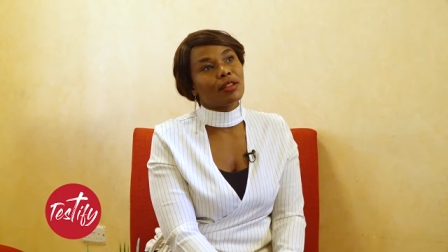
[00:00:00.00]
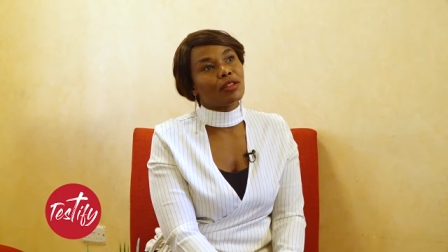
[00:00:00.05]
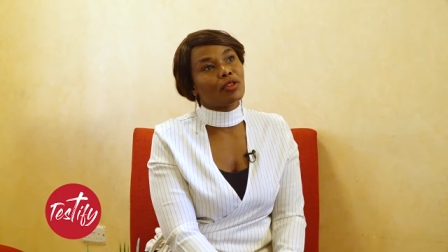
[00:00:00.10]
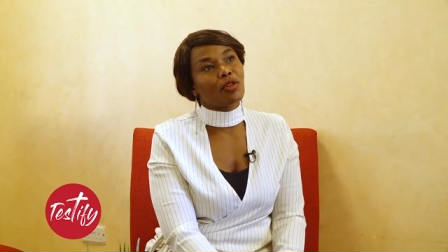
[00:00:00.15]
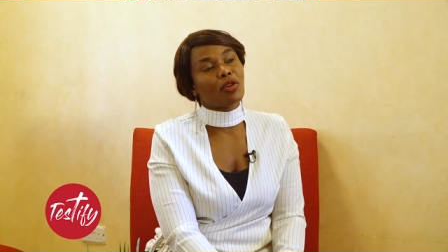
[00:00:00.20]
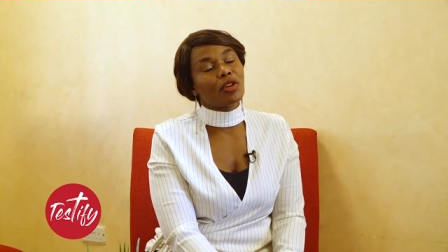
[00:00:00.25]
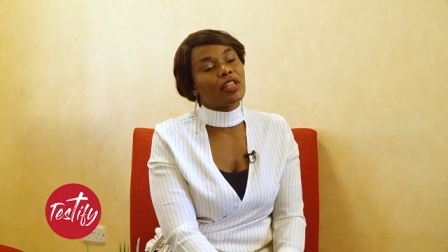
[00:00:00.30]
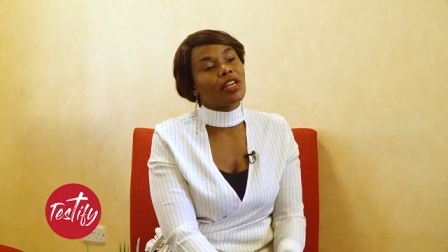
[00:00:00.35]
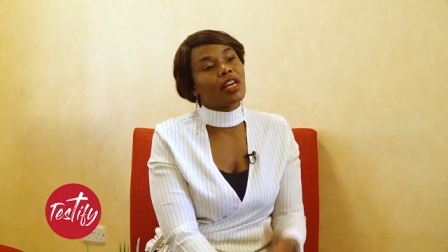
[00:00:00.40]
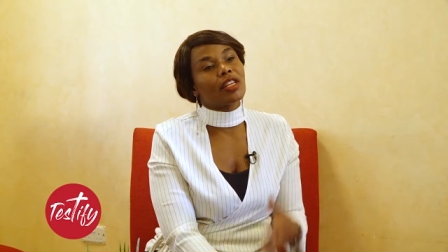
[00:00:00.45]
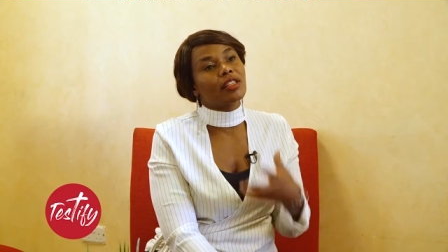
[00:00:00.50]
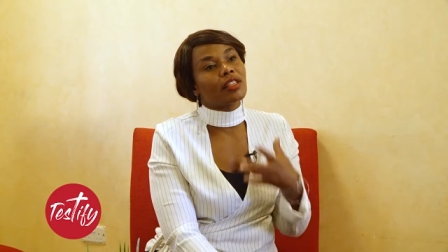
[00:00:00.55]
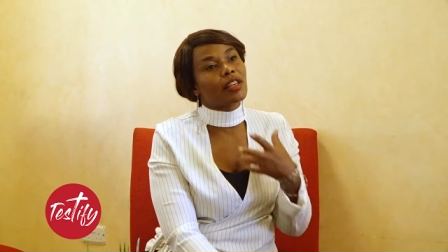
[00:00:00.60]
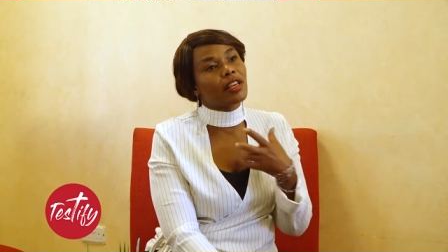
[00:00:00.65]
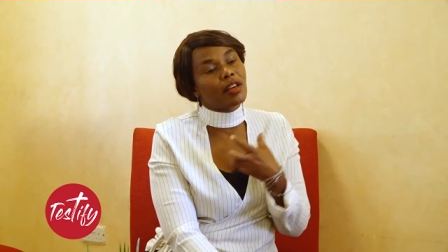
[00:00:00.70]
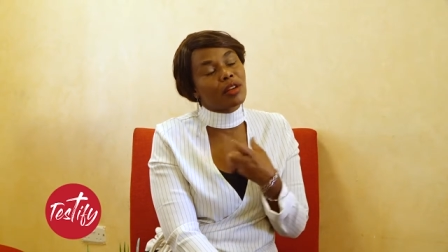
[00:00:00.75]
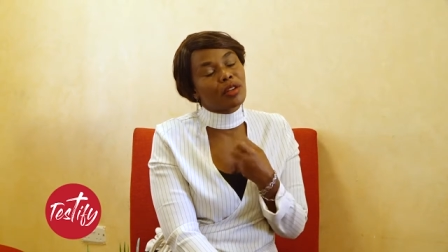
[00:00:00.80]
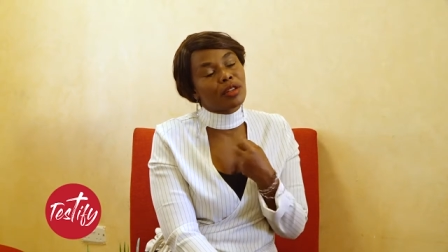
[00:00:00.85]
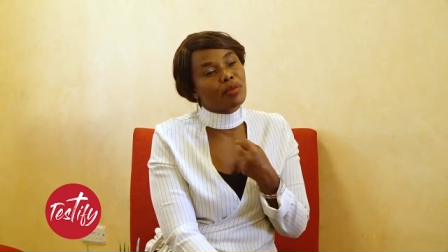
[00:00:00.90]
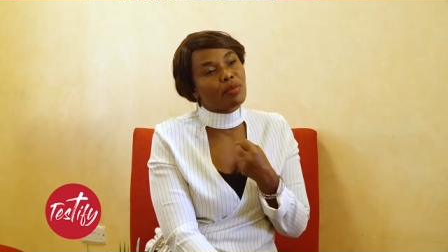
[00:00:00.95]
you know, He has
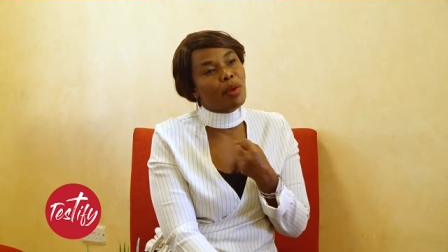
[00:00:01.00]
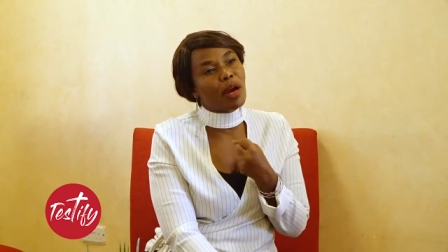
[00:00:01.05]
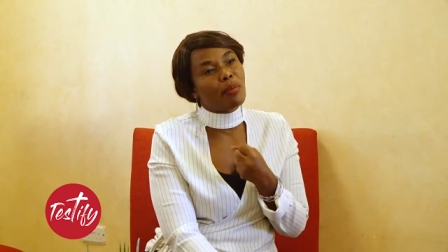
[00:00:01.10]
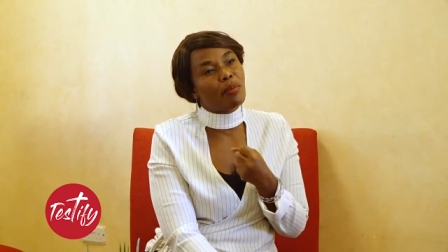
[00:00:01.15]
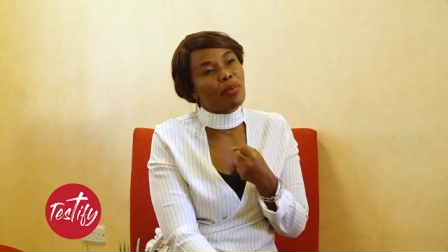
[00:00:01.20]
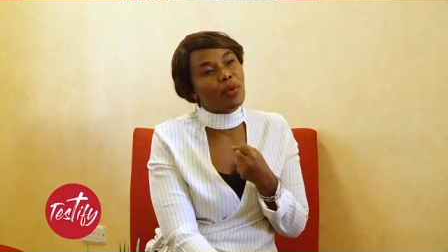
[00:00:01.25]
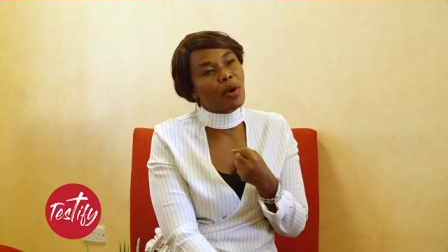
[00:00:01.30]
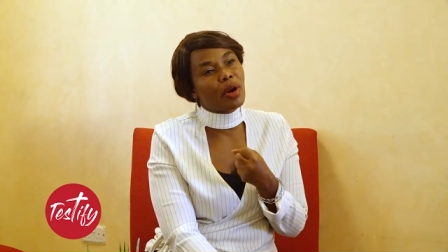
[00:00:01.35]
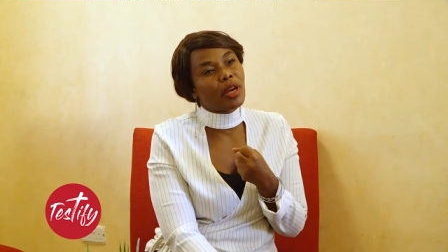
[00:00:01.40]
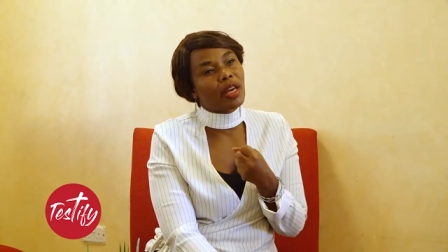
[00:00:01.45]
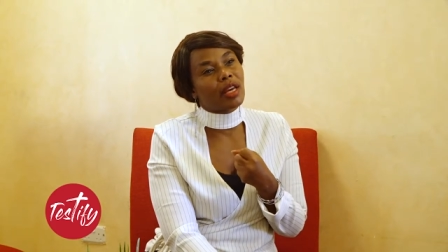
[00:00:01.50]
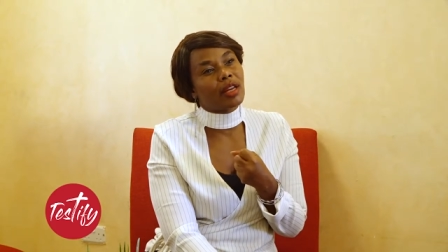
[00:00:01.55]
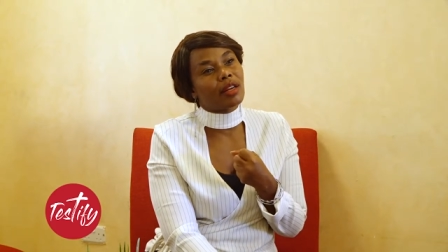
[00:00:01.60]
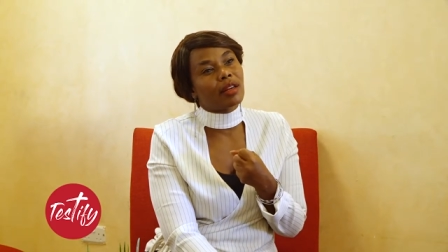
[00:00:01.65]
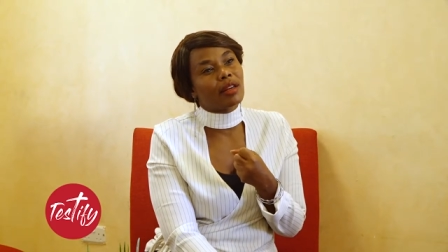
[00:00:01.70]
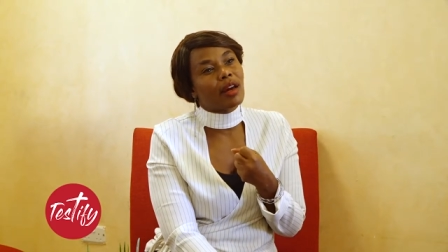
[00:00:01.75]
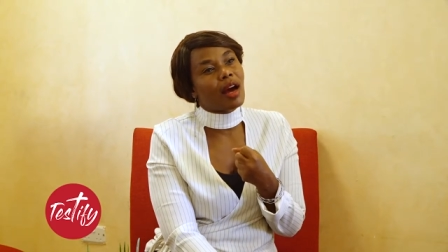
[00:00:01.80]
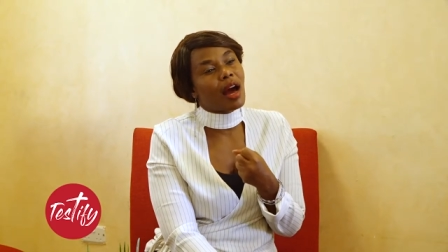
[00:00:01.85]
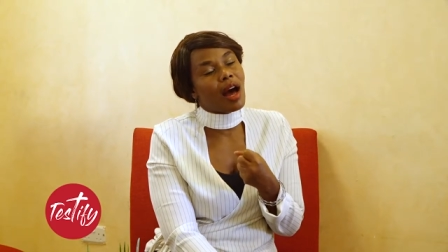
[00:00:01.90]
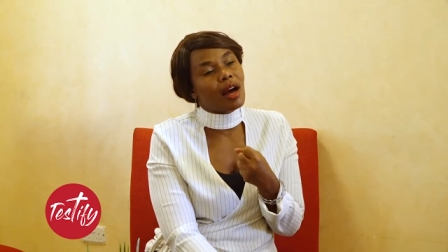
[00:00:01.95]
healed my
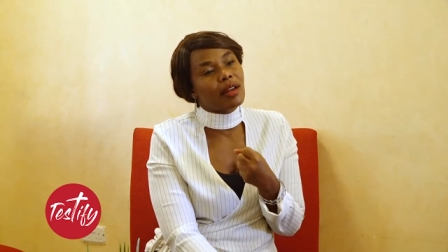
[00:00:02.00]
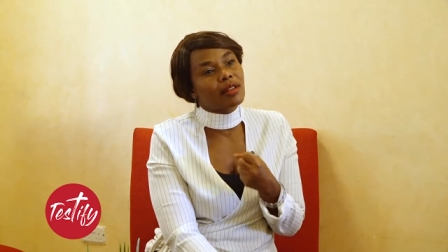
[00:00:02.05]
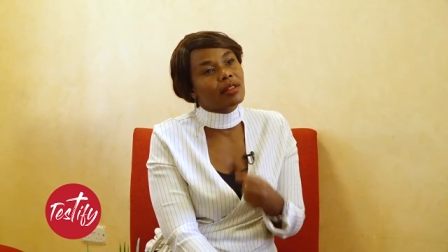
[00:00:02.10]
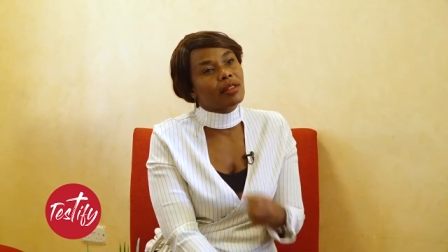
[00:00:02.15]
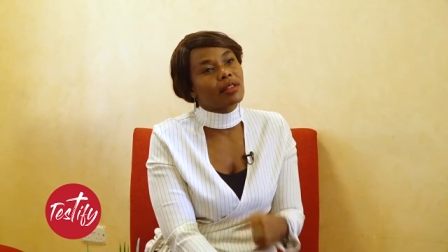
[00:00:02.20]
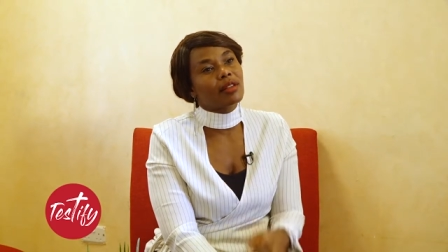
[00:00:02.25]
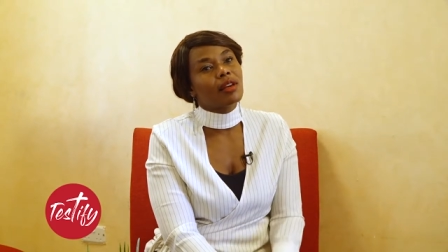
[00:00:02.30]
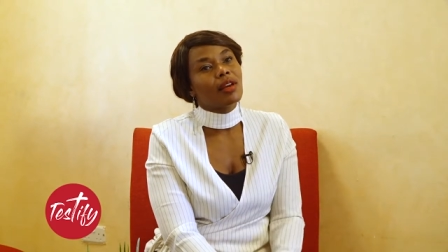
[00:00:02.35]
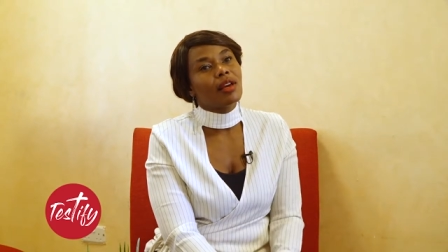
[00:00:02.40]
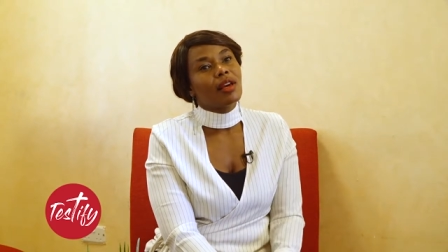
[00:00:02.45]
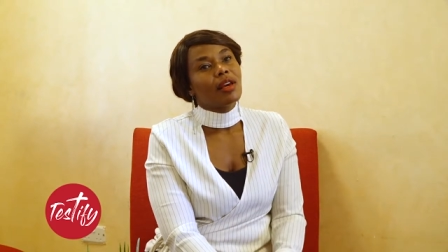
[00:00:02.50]
broken heart.